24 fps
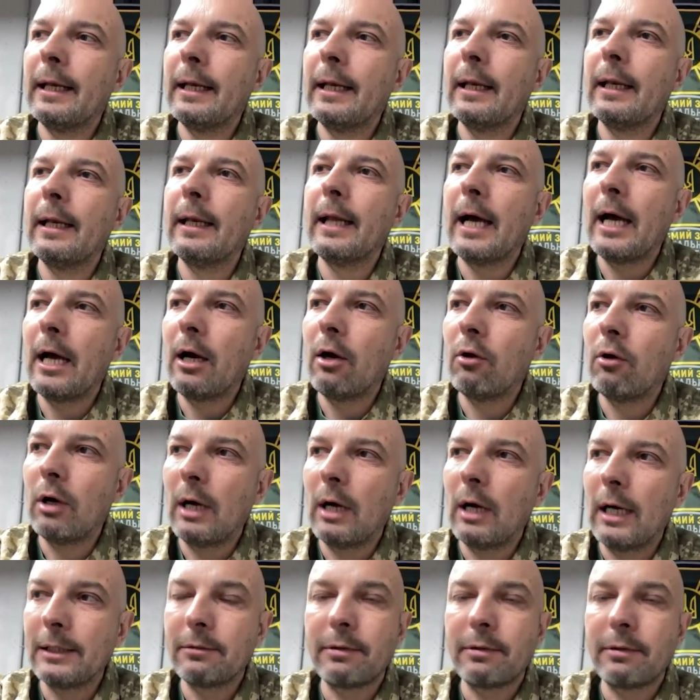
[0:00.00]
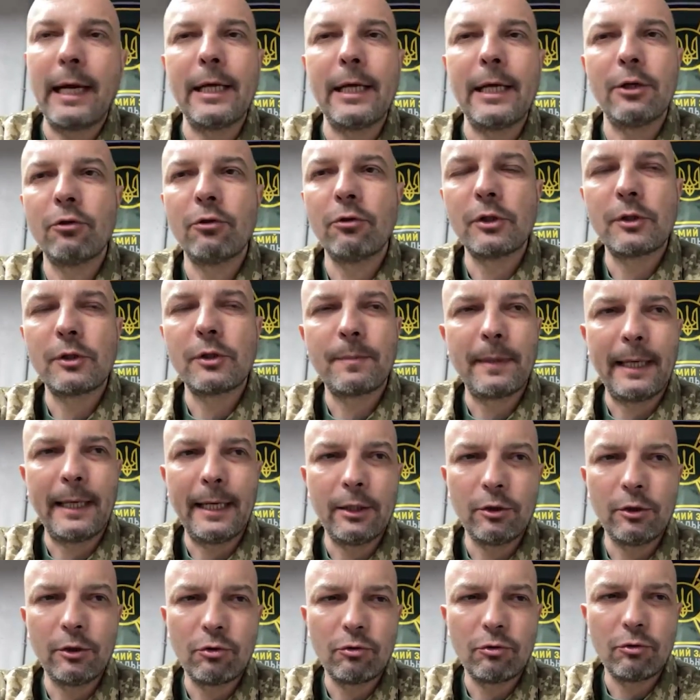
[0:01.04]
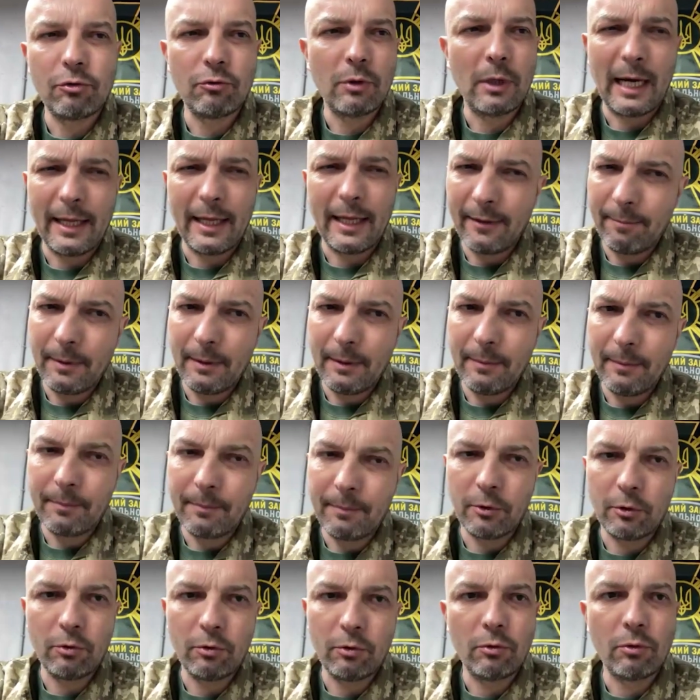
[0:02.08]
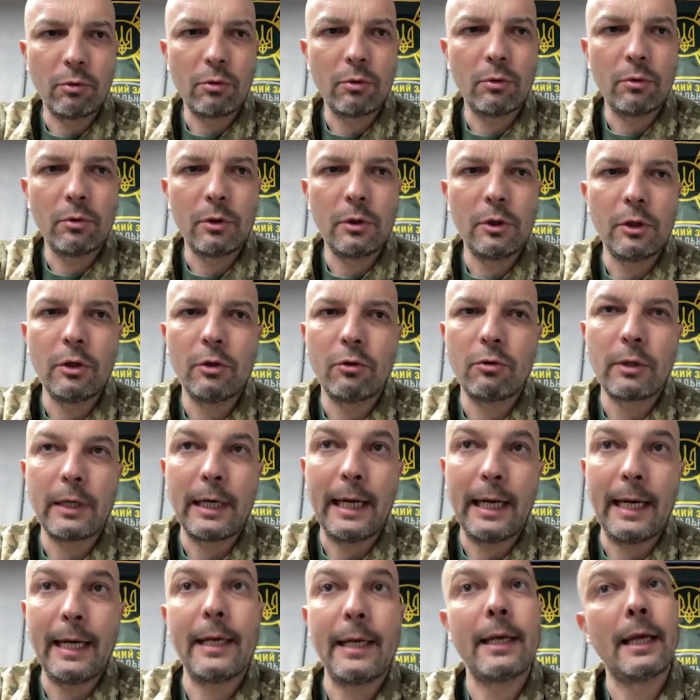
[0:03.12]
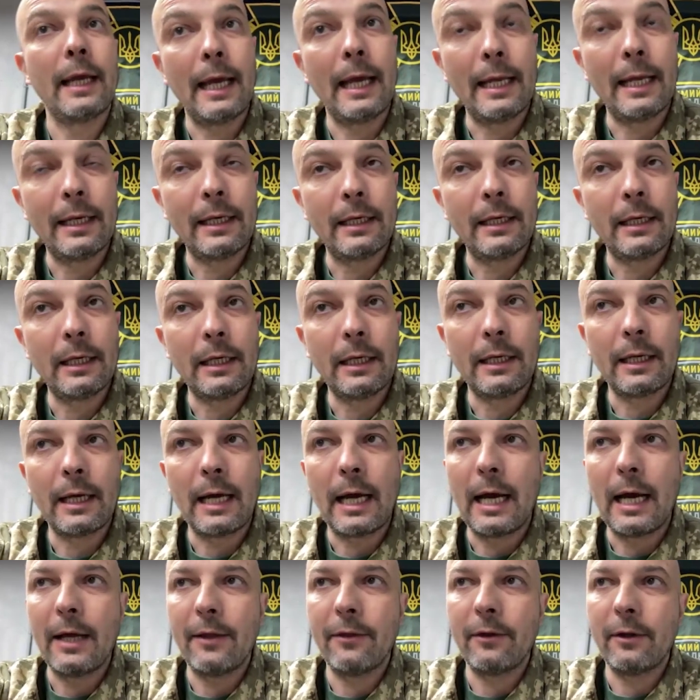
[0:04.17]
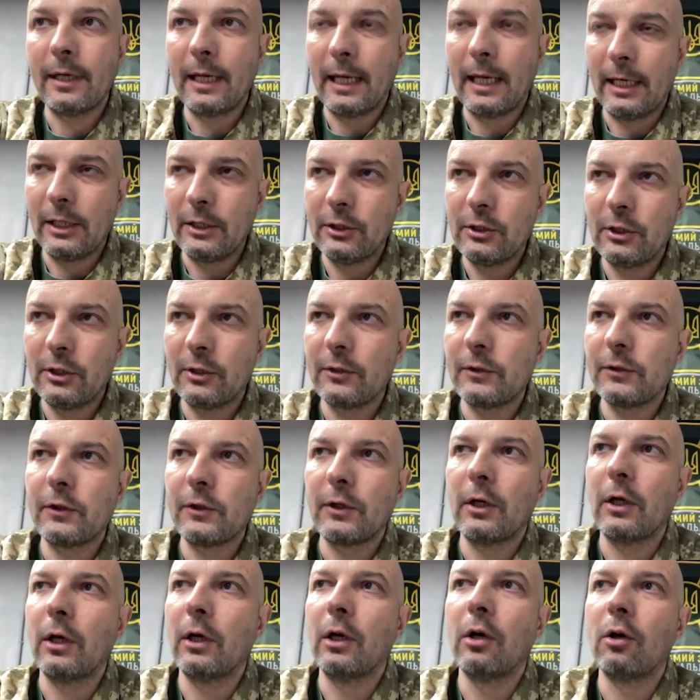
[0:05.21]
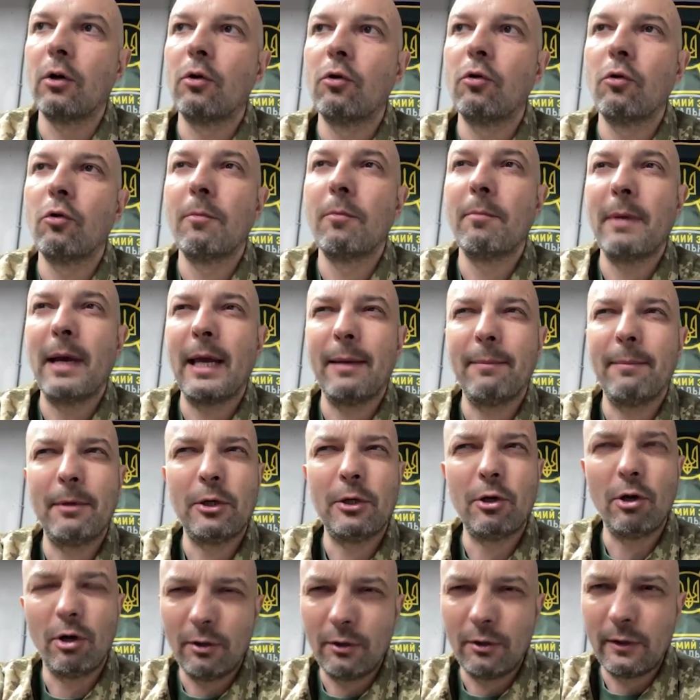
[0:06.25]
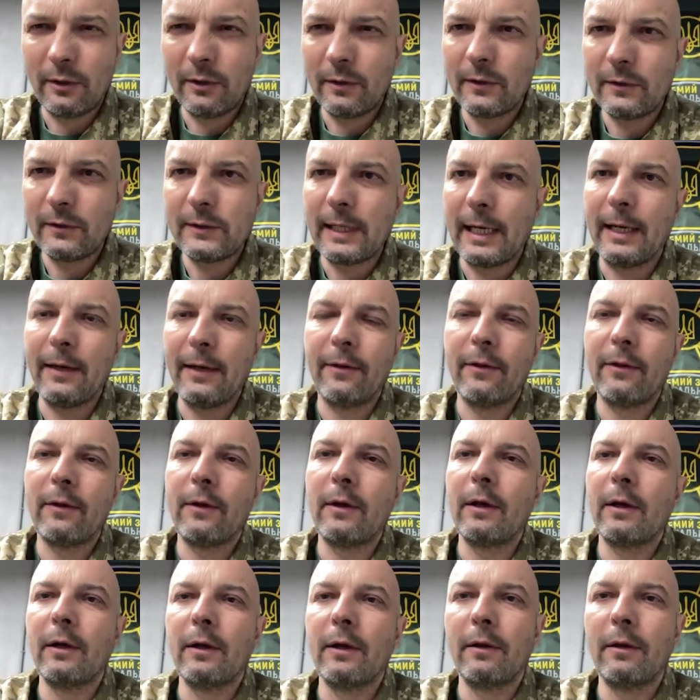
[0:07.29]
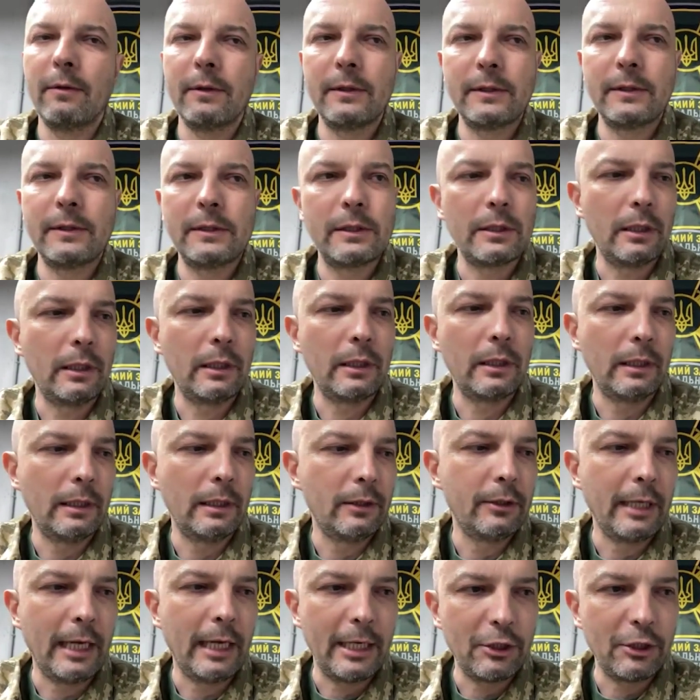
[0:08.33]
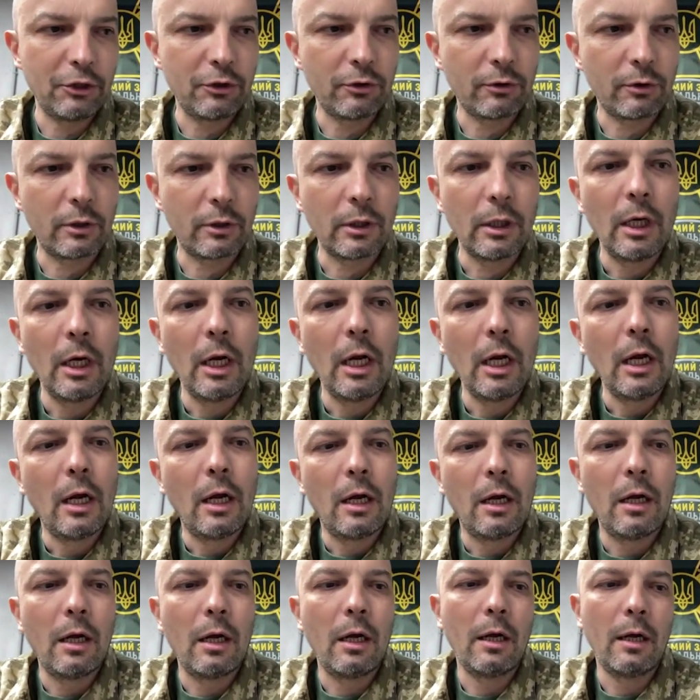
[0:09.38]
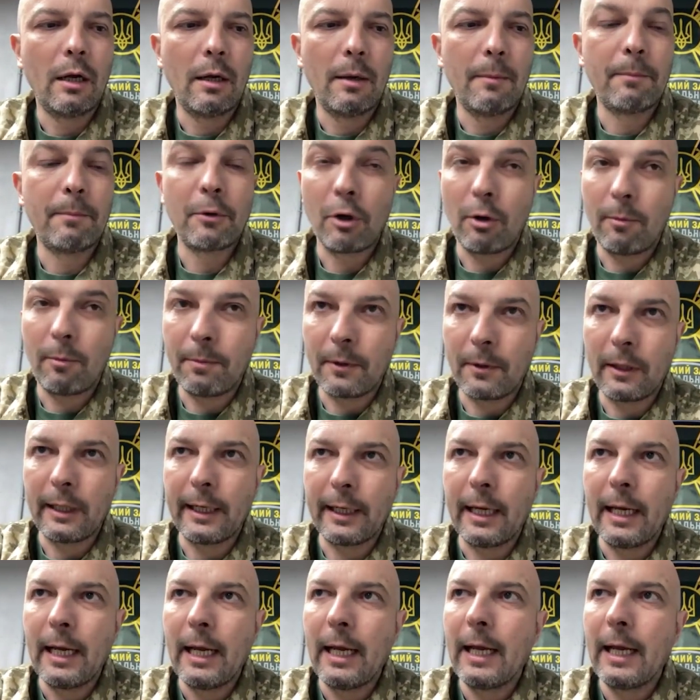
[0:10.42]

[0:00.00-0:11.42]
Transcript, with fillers: now are trying to explain to other people in Ukraine and in other nations uh, who maybe don't understand uh, this uh, danger uh, properly